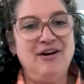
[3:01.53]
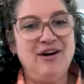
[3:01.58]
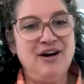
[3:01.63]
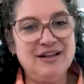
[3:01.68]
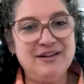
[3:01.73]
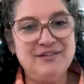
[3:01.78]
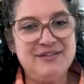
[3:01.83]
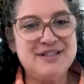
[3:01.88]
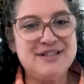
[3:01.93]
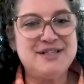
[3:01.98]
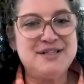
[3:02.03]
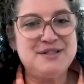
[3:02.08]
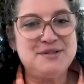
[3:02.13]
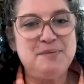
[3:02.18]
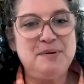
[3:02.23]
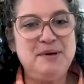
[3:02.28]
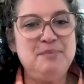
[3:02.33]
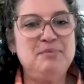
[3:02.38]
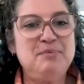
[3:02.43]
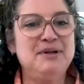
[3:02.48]
all of us as
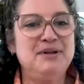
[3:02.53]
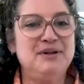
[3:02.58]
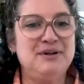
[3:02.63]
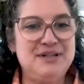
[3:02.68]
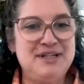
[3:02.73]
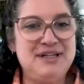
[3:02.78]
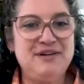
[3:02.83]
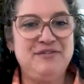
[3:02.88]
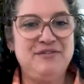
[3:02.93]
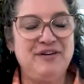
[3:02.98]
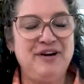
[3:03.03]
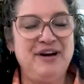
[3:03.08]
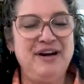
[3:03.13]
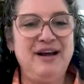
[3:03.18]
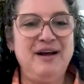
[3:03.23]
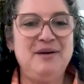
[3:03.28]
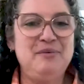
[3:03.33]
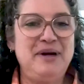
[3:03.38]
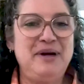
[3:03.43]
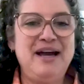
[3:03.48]
people are different
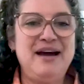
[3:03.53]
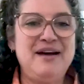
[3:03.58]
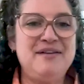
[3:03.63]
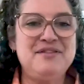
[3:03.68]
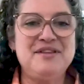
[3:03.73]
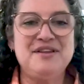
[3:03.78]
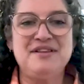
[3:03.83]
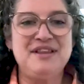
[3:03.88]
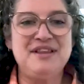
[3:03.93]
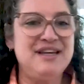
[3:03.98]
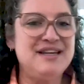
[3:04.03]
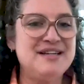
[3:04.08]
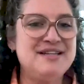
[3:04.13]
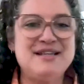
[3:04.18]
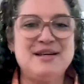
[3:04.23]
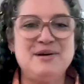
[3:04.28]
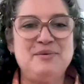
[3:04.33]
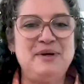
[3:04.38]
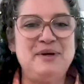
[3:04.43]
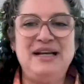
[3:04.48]
and we have the things
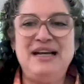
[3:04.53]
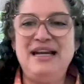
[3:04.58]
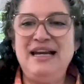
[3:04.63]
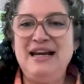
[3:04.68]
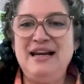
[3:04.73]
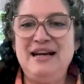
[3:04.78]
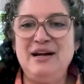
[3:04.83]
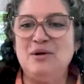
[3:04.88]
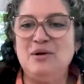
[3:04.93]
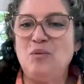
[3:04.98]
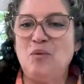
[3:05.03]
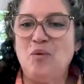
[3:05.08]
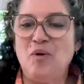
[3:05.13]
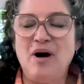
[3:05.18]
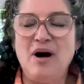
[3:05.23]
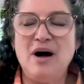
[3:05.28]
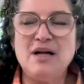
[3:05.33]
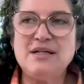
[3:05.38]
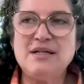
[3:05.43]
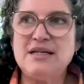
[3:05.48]
that we need and
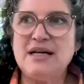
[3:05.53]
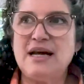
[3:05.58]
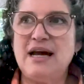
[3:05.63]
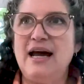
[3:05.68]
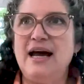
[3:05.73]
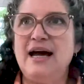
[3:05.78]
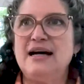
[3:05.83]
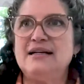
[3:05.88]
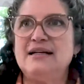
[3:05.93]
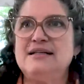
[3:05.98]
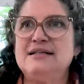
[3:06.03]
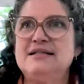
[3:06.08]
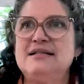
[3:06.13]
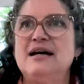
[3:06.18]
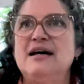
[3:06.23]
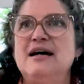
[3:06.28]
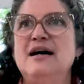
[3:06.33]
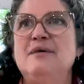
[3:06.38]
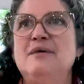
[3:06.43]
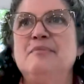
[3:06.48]
want. And
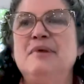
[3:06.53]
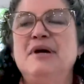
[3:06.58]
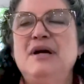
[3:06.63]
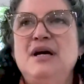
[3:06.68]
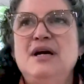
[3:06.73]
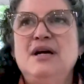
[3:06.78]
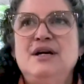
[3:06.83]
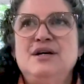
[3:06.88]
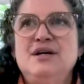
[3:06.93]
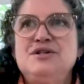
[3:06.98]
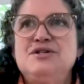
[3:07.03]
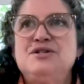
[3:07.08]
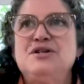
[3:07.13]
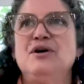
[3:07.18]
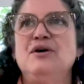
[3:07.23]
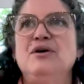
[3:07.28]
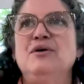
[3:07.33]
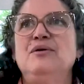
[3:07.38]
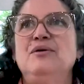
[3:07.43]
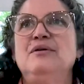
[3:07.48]

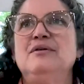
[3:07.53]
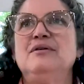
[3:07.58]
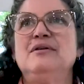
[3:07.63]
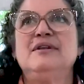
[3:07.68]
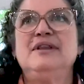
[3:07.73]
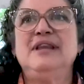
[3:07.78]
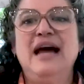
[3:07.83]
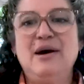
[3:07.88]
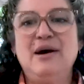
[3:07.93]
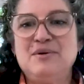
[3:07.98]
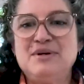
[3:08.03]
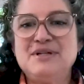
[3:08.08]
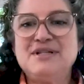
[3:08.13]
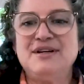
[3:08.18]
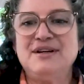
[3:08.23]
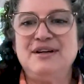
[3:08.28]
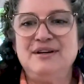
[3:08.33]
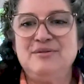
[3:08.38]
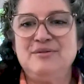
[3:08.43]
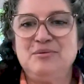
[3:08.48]
so that was
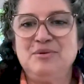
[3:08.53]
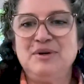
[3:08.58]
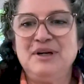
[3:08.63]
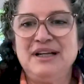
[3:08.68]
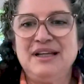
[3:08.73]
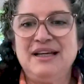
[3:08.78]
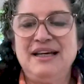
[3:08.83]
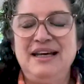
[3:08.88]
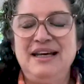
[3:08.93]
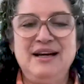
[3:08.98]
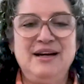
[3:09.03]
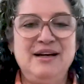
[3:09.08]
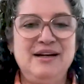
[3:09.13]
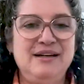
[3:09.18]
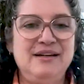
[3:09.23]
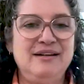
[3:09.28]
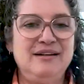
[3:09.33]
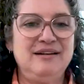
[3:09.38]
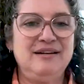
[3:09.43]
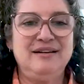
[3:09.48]
a really
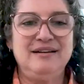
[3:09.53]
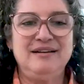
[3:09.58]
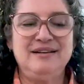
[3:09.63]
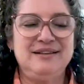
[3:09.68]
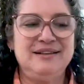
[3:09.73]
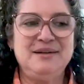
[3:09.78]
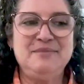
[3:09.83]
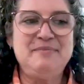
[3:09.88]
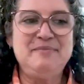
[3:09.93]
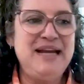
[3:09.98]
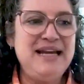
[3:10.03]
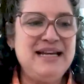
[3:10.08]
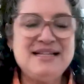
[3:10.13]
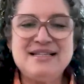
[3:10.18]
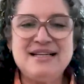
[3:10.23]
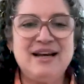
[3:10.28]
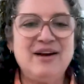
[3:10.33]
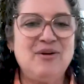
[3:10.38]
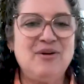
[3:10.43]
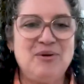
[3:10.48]

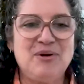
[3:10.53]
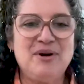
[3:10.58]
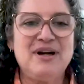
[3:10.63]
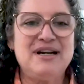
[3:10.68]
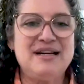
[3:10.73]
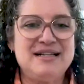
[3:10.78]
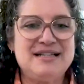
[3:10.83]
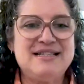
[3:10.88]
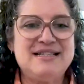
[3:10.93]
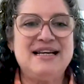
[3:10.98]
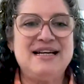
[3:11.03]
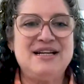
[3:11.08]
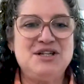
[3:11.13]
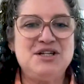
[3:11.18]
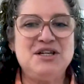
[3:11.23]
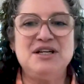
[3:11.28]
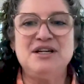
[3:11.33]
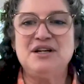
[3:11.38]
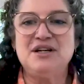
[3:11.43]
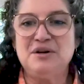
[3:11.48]
amazing
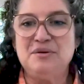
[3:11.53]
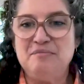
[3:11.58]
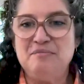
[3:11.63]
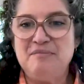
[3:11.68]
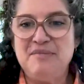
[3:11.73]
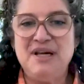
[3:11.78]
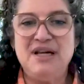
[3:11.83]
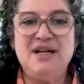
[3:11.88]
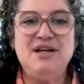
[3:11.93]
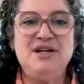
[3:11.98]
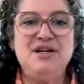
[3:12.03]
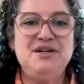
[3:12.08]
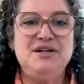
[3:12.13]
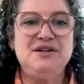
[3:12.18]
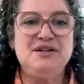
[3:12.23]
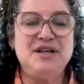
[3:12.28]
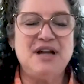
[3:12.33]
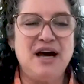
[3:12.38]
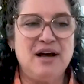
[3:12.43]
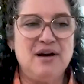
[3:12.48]
organization committed
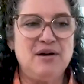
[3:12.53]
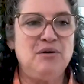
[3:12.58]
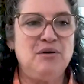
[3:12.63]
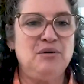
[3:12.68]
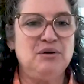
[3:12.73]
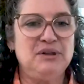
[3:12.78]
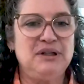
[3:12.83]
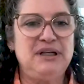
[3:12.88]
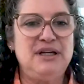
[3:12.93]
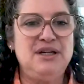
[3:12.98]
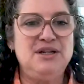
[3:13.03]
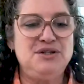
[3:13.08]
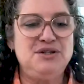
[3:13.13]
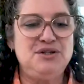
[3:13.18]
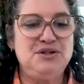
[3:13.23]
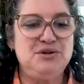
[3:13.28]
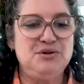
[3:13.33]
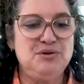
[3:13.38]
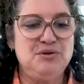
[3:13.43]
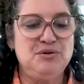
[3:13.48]
not only
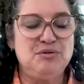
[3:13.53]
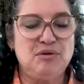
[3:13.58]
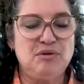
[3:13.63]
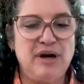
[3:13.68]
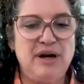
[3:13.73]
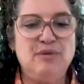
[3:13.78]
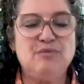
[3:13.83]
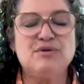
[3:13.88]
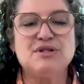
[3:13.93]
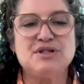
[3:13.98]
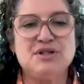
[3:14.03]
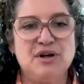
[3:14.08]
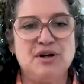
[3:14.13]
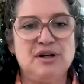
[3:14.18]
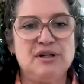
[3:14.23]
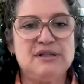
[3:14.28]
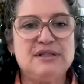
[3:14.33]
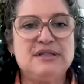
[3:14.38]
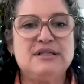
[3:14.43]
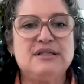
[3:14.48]
to great
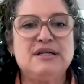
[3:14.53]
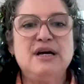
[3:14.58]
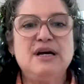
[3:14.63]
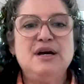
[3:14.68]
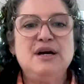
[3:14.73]
results,